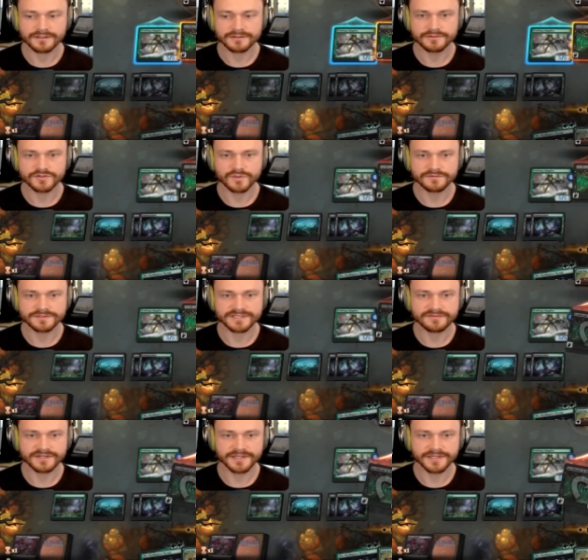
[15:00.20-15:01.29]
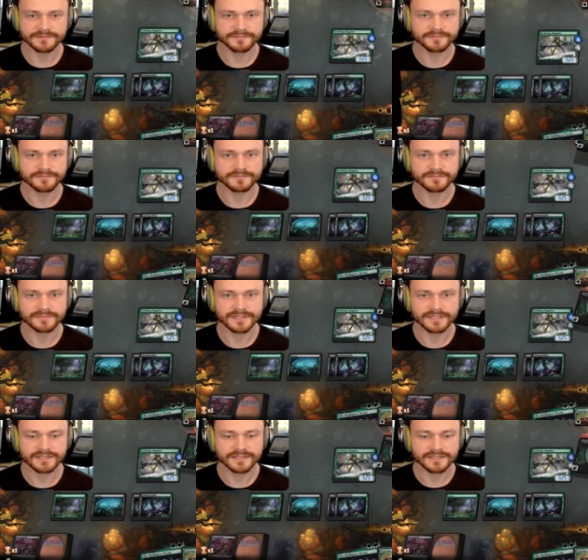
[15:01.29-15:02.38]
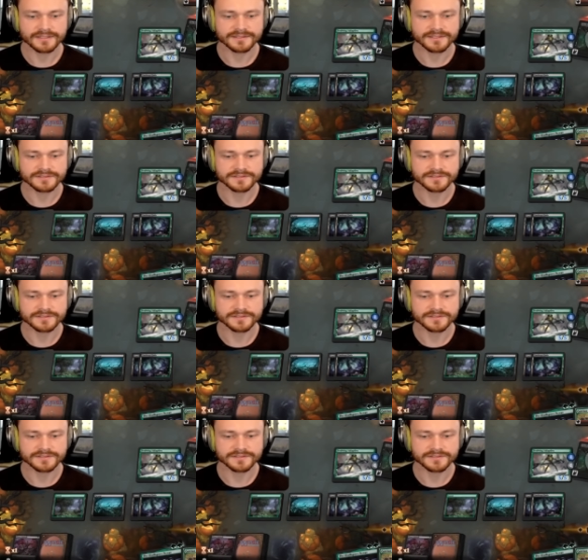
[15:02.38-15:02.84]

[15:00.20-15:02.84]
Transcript: You swing for 7 in the air. Down to